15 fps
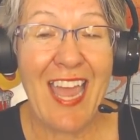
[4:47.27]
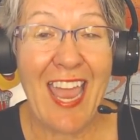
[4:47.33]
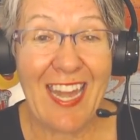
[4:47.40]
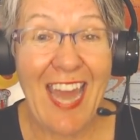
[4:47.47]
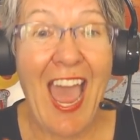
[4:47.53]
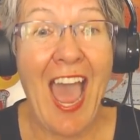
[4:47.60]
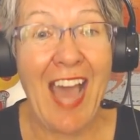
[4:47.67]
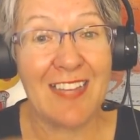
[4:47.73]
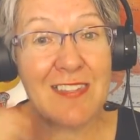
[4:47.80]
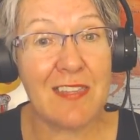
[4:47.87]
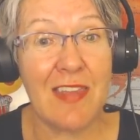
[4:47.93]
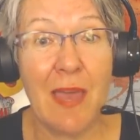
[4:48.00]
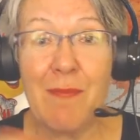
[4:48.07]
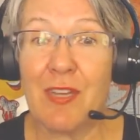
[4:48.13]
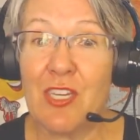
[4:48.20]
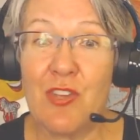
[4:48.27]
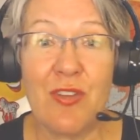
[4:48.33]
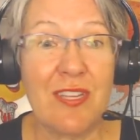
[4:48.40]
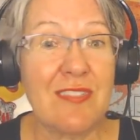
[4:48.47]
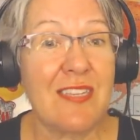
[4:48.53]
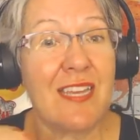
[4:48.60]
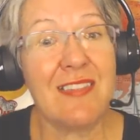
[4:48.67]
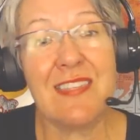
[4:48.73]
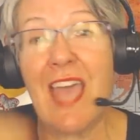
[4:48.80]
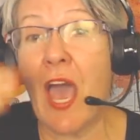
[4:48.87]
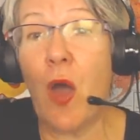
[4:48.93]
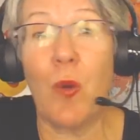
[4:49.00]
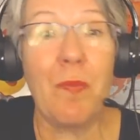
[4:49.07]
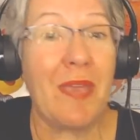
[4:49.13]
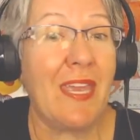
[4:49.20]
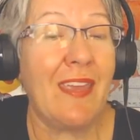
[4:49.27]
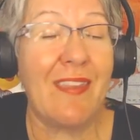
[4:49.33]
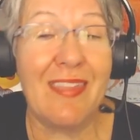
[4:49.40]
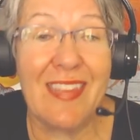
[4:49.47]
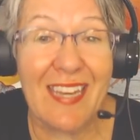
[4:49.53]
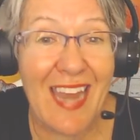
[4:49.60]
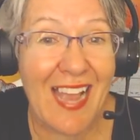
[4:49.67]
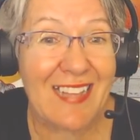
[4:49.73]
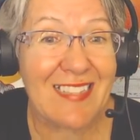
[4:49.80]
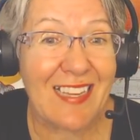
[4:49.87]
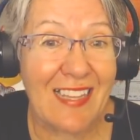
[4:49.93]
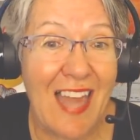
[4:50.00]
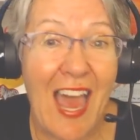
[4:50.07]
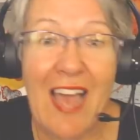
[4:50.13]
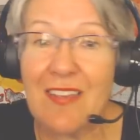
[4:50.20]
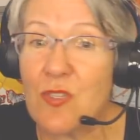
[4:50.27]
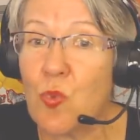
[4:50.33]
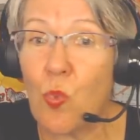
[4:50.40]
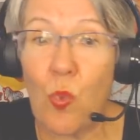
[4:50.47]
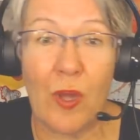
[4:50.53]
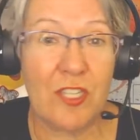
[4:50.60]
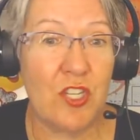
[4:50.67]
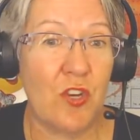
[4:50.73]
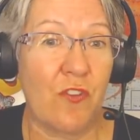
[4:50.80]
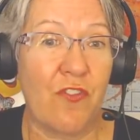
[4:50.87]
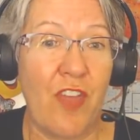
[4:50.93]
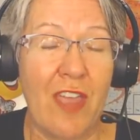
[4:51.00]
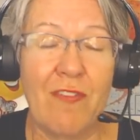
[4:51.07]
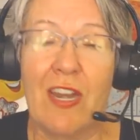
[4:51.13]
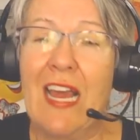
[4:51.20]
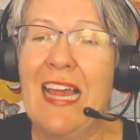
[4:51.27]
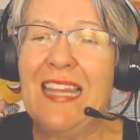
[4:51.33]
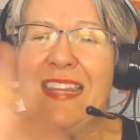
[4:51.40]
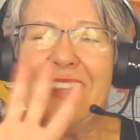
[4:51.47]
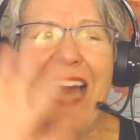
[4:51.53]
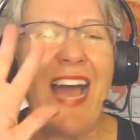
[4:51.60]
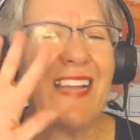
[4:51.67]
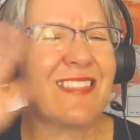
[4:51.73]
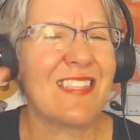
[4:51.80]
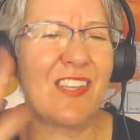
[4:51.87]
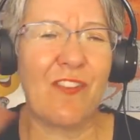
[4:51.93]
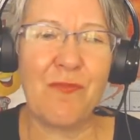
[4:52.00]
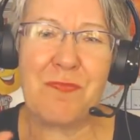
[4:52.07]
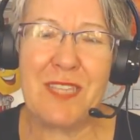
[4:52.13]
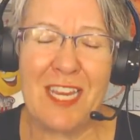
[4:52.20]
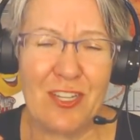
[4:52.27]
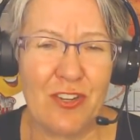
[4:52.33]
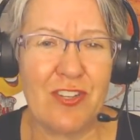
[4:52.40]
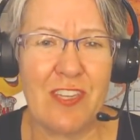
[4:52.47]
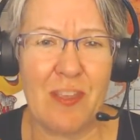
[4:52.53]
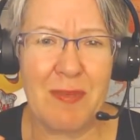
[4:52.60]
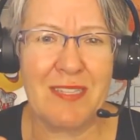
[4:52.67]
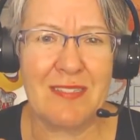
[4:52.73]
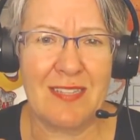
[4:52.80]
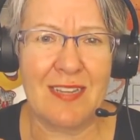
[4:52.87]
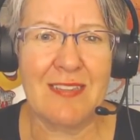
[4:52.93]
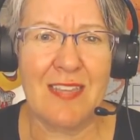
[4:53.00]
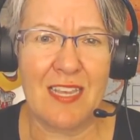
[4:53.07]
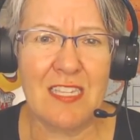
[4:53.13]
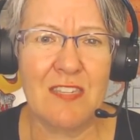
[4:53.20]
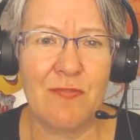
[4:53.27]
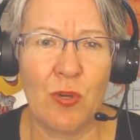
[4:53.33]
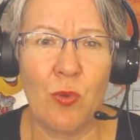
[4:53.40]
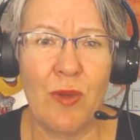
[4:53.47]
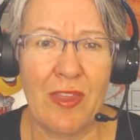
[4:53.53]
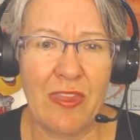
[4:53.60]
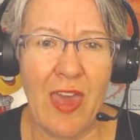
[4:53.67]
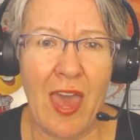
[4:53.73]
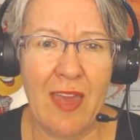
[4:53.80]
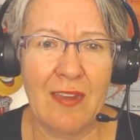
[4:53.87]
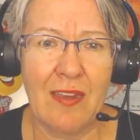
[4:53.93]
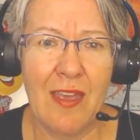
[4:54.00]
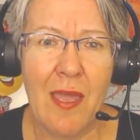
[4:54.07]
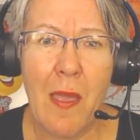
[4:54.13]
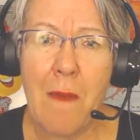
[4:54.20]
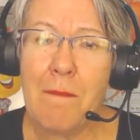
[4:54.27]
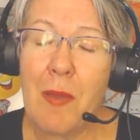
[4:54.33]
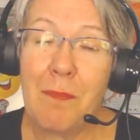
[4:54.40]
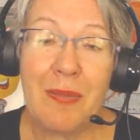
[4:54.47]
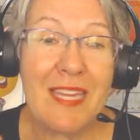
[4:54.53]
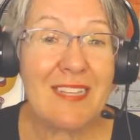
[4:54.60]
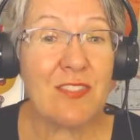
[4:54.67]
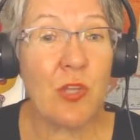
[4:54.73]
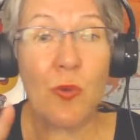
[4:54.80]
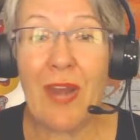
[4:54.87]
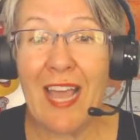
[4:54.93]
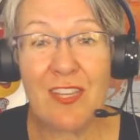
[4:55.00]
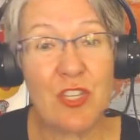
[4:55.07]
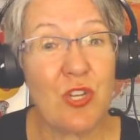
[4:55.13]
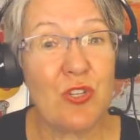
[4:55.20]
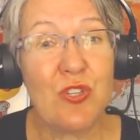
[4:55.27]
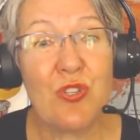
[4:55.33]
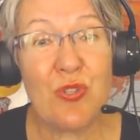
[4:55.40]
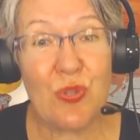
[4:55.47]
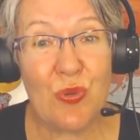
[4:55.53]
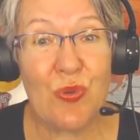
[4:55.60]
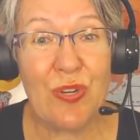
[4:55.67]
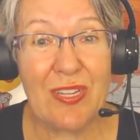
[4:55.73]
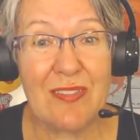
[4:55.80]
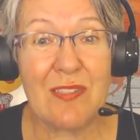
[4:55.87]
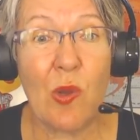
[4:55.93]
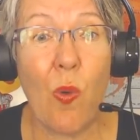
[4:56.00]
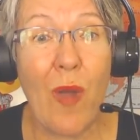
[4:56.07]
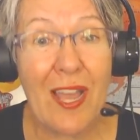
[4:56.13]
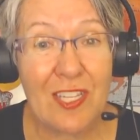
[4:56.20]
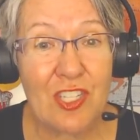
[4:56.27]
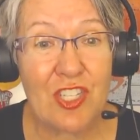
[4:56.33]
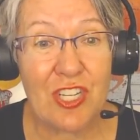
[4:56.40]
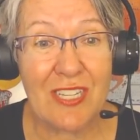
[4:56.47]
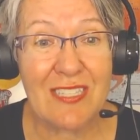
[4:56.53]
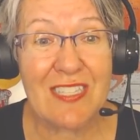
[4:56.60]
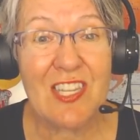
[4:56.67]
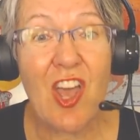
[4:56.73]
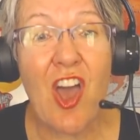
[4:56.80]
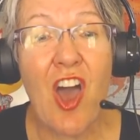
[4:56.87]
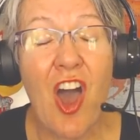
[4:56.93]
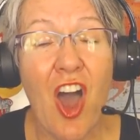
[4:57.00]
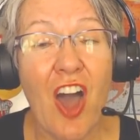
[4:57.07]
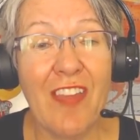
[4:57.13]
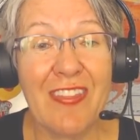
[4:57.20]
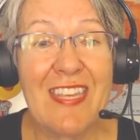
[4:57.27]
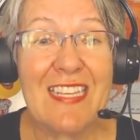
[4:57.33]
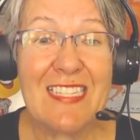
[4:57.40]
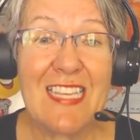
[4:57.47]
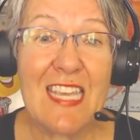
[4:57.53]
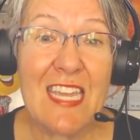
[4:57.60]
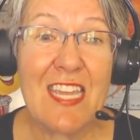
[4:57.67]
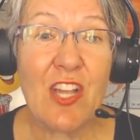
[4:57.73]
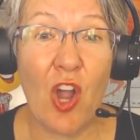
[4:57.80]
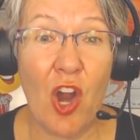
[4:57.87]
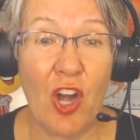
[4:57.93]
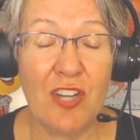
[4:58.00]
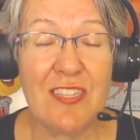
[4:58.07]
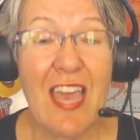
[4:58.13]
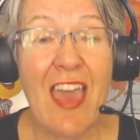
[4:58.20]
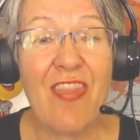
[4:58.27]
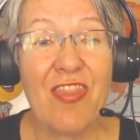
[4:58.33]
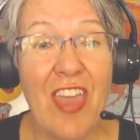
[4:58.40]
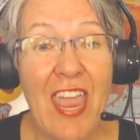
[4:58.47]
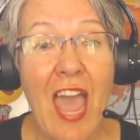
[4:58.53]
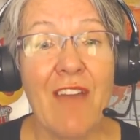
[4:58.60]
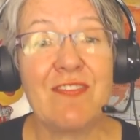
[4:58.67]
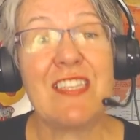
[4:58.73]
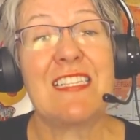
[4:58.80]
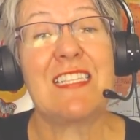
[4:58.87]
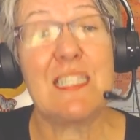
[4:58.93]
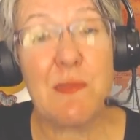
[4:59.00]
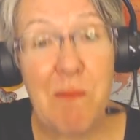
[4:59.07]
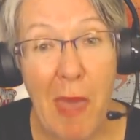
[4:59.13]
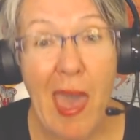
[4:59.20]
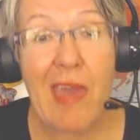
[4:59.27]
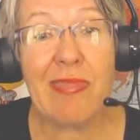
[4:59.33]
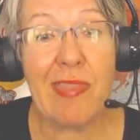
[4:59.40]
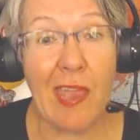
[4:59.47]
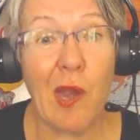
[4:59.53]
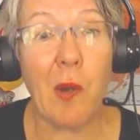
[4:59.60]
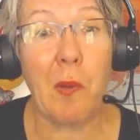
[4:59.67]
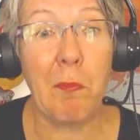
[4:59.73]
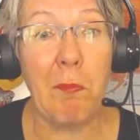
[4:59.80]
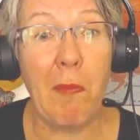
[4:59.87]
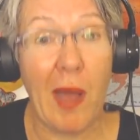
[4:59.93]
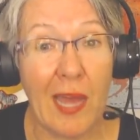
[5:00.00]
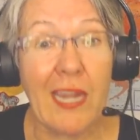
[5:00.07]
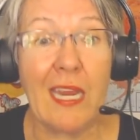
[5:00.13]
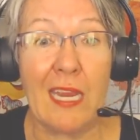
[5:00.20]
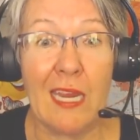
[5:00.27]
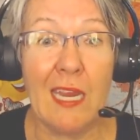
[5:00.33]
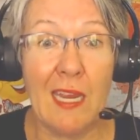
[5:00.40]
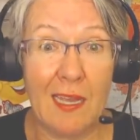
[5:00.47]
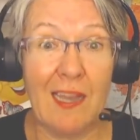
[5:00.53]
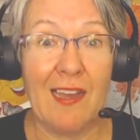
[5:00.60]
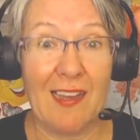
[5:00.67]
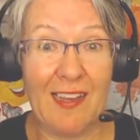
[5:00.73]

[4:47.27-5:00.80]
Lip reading: and ask them, and you can say, tell me in the next class what's your favorite. Lots of teachers have been successful with that. But please don't ask your students questions on these e-cards. They have to spend their money